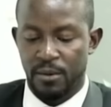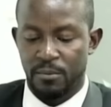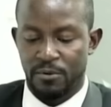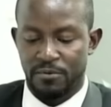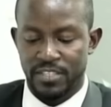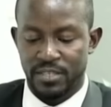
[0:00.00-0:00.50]

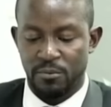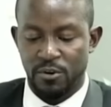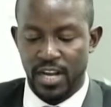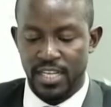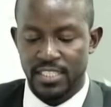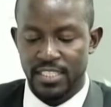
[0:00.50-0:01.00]
Professor
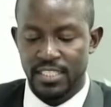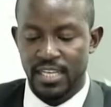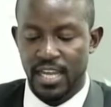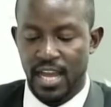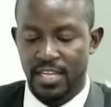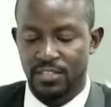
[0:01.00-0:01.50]

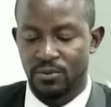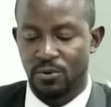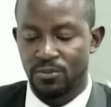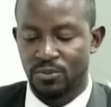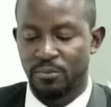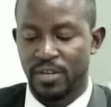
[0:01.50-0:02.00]
Bukachi has
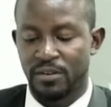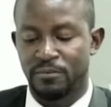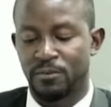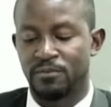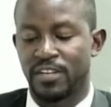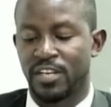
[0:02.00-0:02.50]
also been
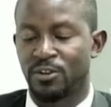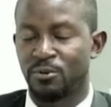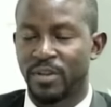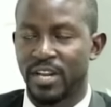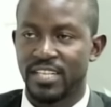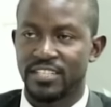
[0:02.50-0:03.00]
involved in
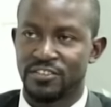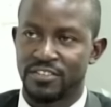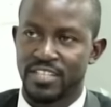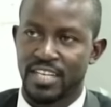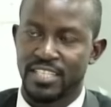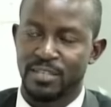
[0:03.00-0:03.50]
numerous
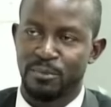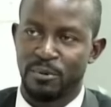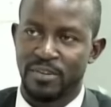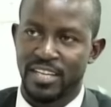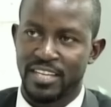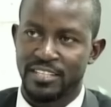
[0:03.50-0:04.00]
research and
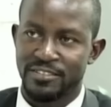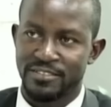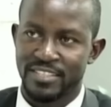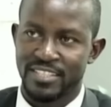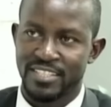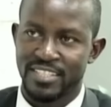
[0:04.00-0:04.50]

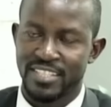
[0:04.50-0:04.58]
publications.